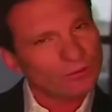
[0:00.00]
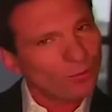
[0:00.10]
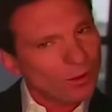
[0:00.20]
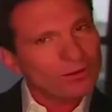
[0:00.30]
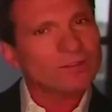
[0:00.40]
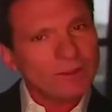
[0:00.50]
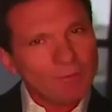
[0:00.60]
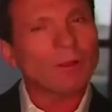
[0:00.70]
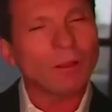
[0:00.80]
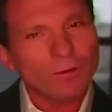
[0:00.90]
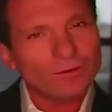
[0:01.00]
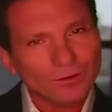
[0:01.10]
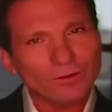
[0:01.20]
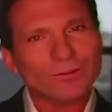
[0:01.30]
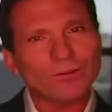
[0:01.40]
But this is one step
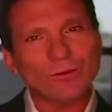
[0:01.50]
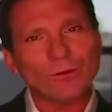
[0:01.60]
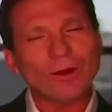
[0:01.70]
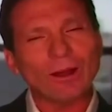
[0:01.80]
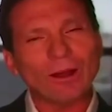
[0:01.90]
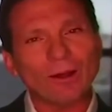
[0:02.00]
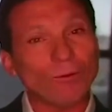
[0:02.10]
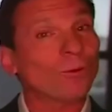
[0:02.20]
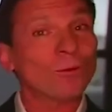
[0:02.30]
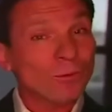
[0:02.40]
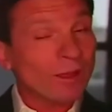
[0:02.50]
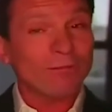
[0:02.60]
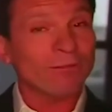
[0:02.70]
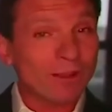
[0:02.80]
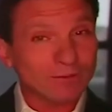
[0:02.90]
closer to uh, a
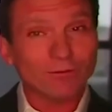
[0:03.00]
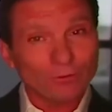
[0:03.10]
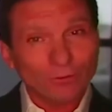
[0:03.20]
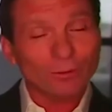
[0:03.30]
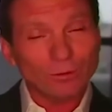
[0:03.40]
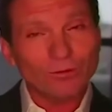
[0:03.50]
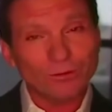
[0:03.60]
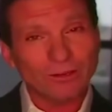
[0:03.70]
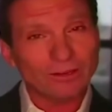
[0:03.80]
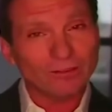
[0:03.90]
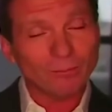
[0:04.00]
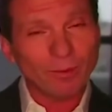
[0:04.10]
world without fossil fuel pollution. And